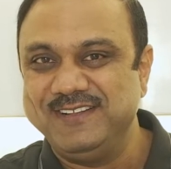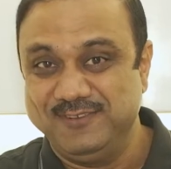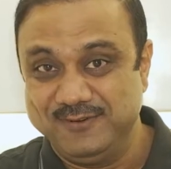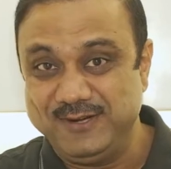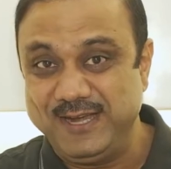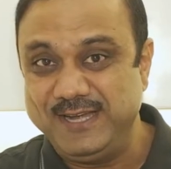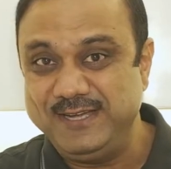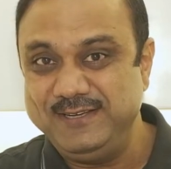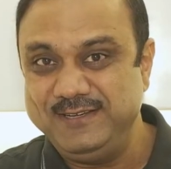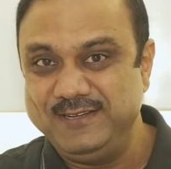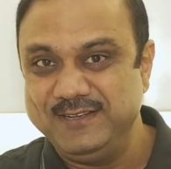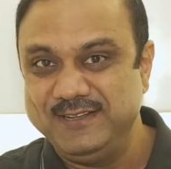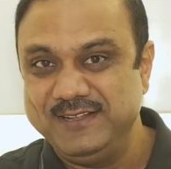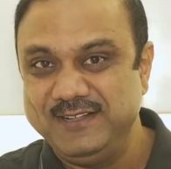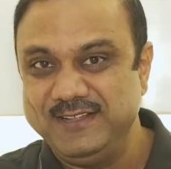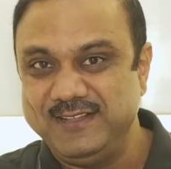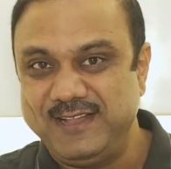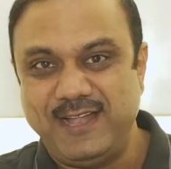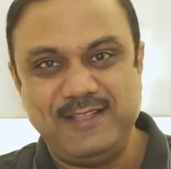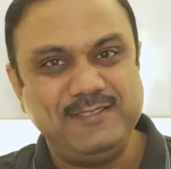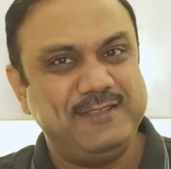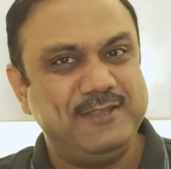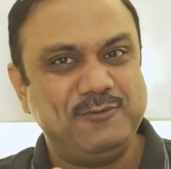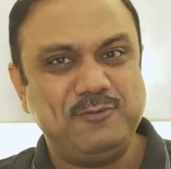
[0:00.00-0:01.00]
right?
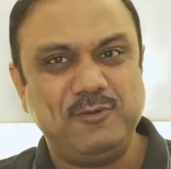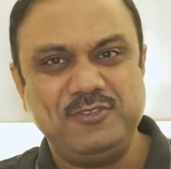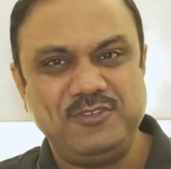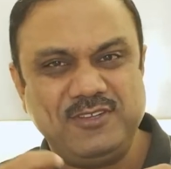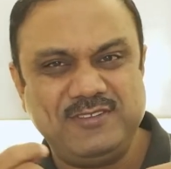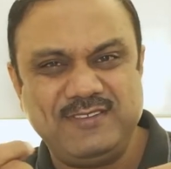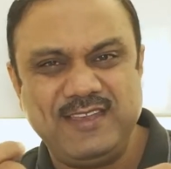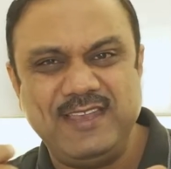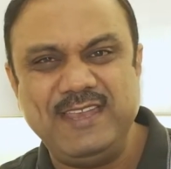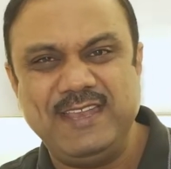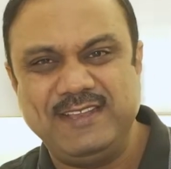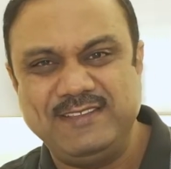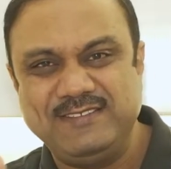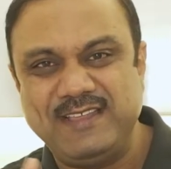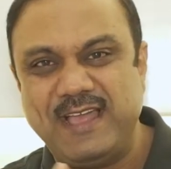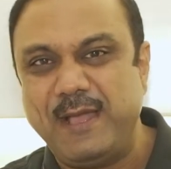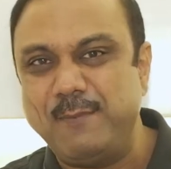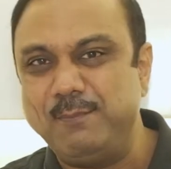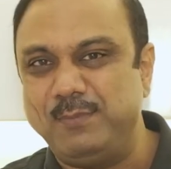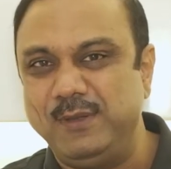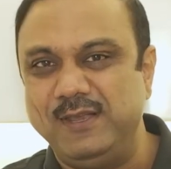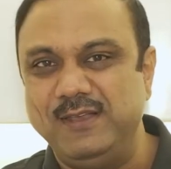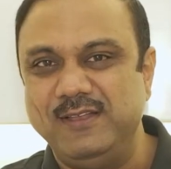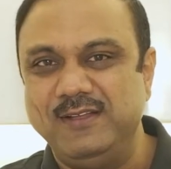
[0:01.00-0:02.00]
And this was just an
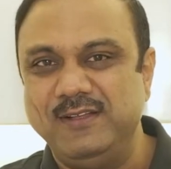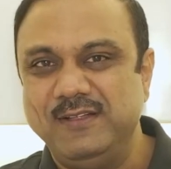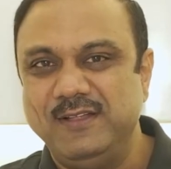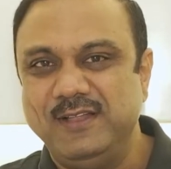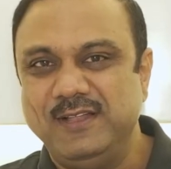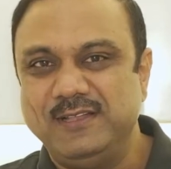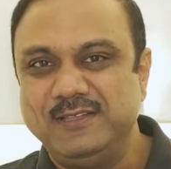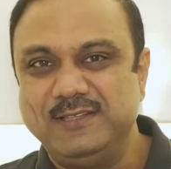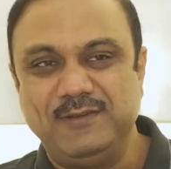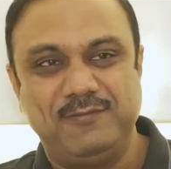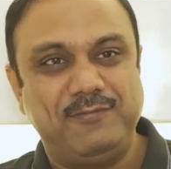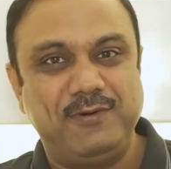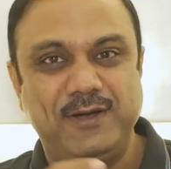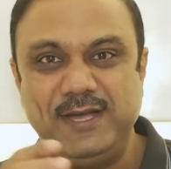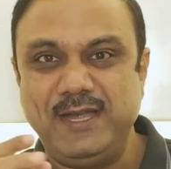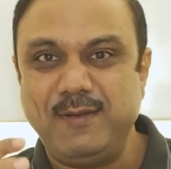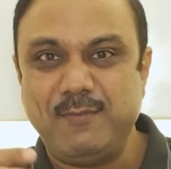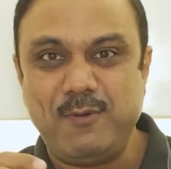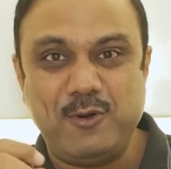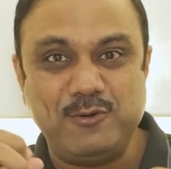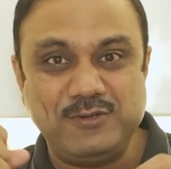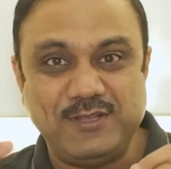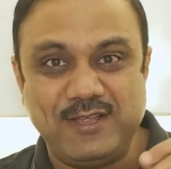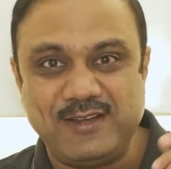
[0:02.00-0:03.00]
example. So forget
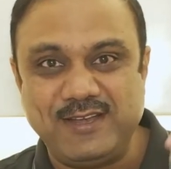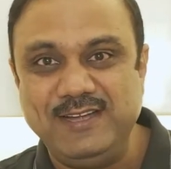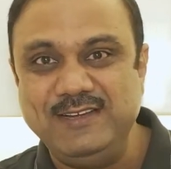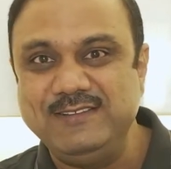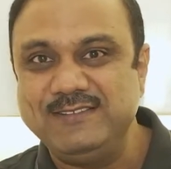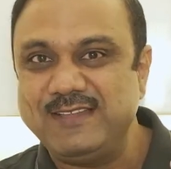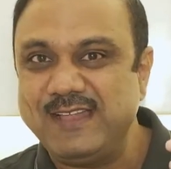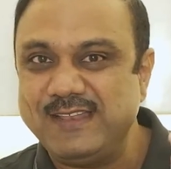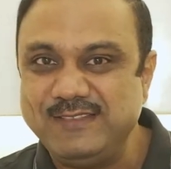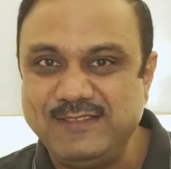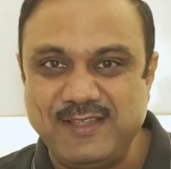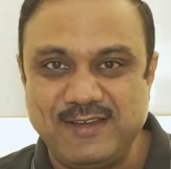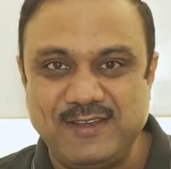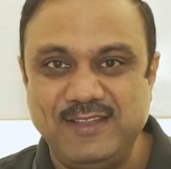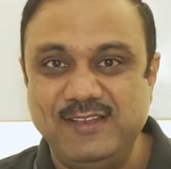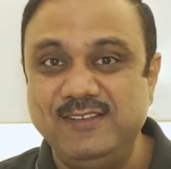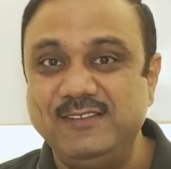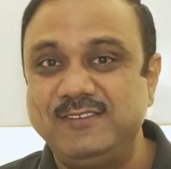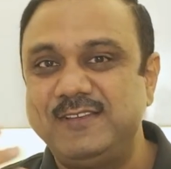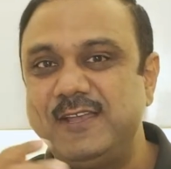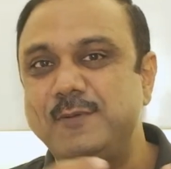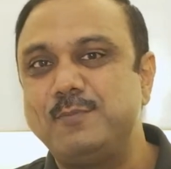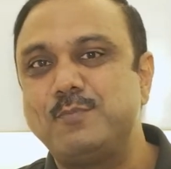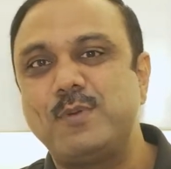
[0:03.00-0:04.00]
about the rents and the real
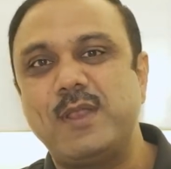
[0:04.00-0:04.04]
estate